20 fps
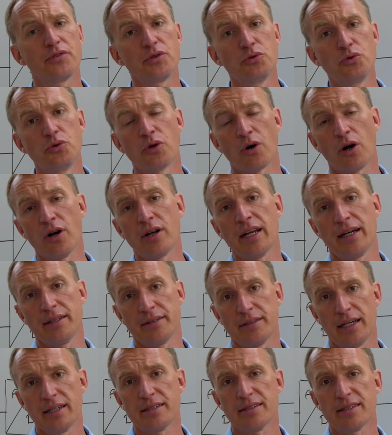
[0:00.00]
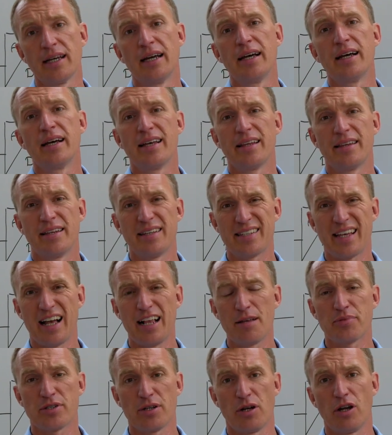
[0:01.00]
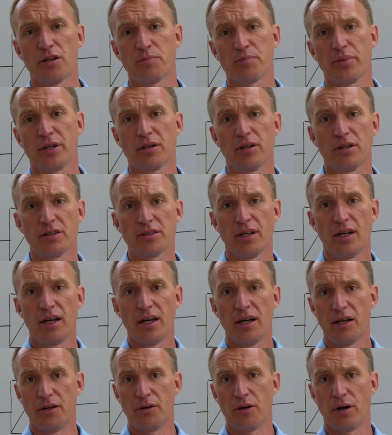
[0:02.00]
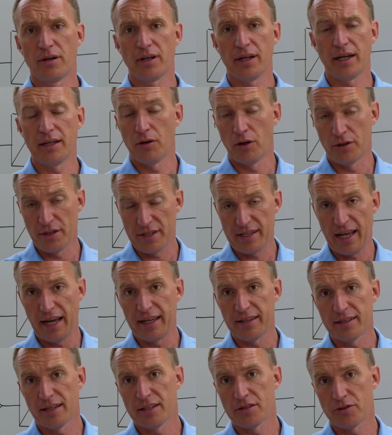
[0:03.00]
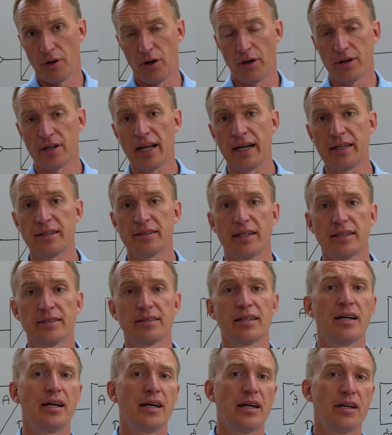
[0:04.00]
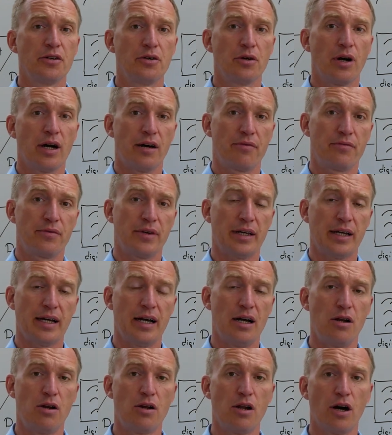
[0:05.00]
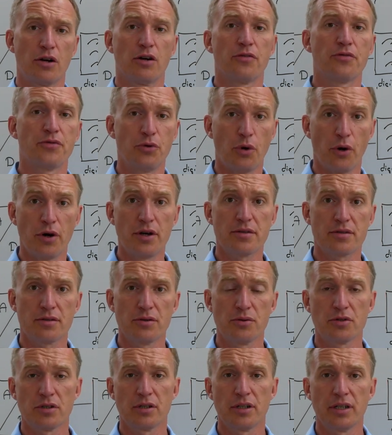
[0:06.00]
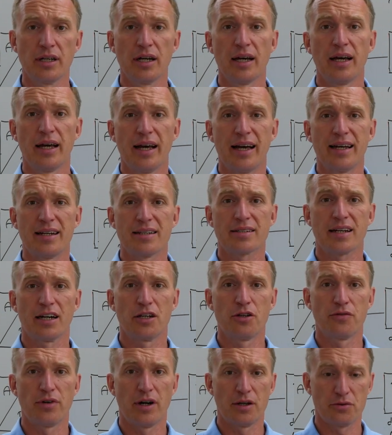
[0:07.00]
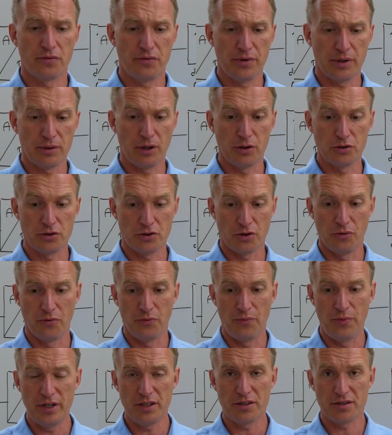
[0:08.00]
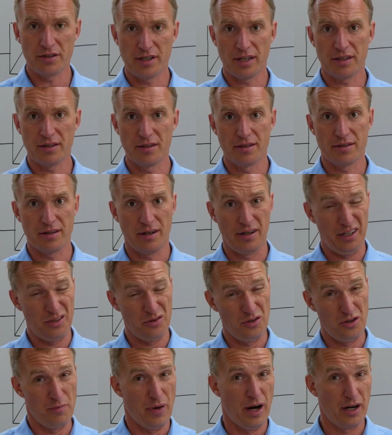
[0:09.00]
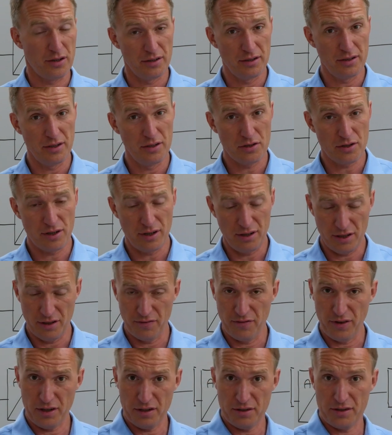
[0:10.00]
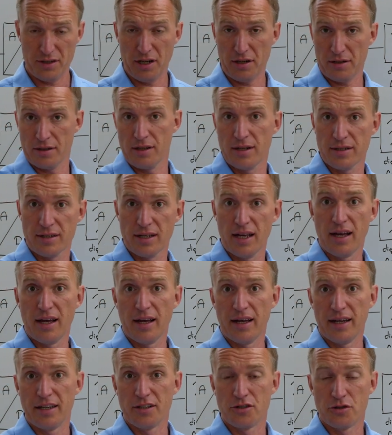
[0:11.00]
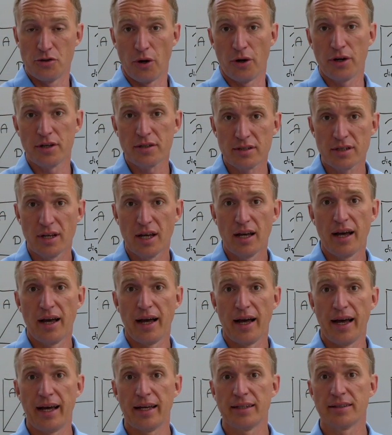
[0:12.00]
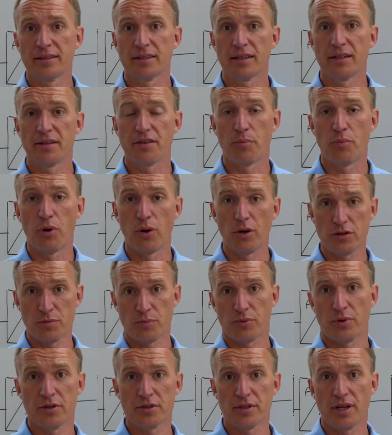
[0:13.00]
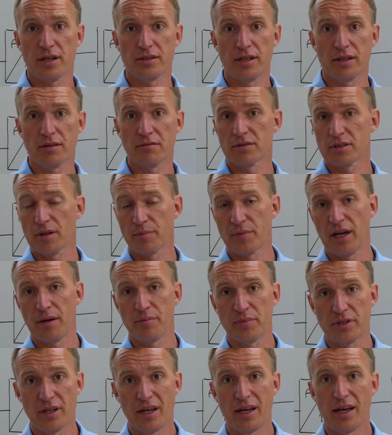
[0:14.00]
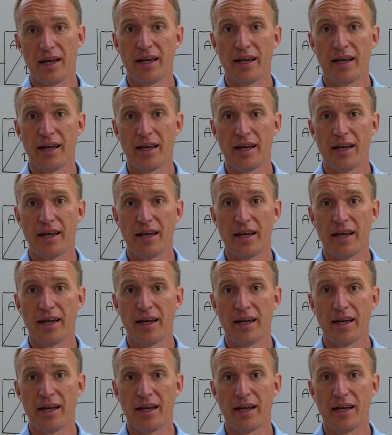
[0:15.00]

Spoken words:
if you're doing online tests, this helps a lot because an online on-site test or online test, you're having a lot of noise usually, and it's kind of hard to figure out. So which signals are actually partial discharge and which signals is noise? And the pause processing sometimes